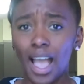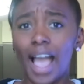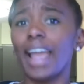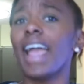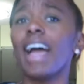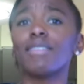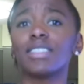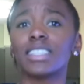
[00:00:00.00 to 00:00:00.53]
I
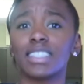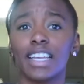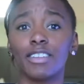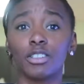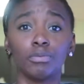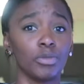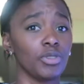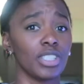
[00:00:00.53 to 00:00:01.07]
have to say
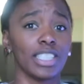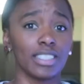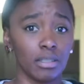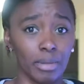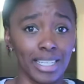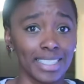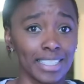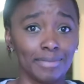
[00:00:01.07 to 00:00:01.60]
the music is
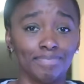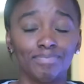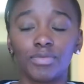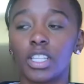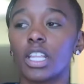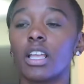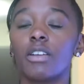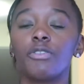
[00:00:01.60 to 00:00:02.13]
amazing.
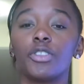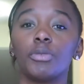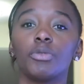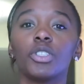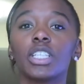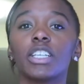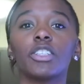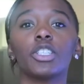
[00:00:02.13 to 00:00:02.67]
The
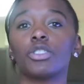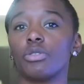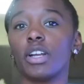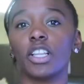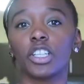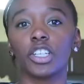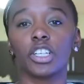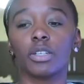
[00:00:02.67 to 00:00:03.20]
music in the
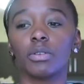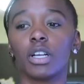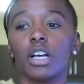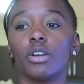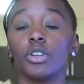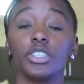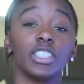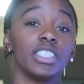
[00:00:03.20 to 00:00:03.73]
trailer,
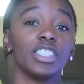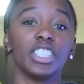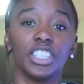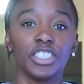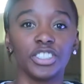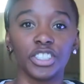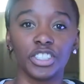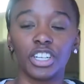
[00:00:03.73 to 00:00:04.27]
or in the
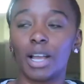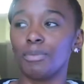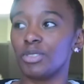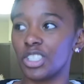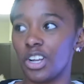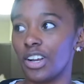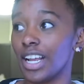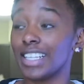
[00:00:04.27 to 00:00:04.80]
teaser, I'm
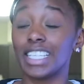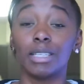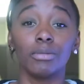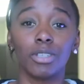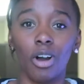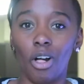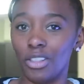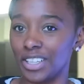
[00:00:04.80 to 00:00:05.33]
sorry, I
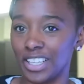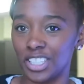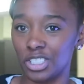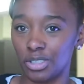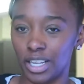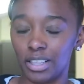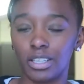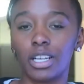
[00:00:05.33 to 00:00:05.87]
keep calling it
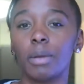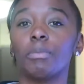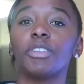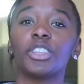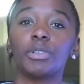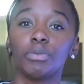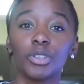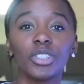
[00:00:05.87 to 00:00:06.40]
a trailer,
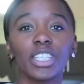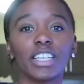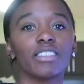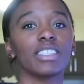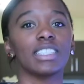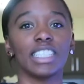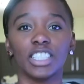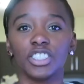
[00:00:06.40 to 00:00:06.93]
but the music in
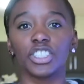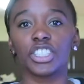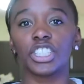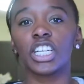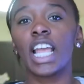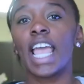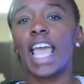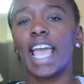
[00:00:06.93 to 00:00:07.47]
the
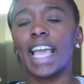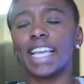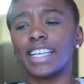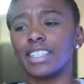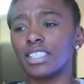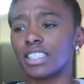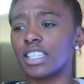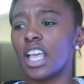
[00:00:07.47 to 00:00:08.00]
teaser
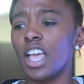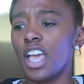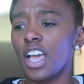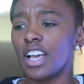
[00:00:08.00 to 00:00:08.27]
is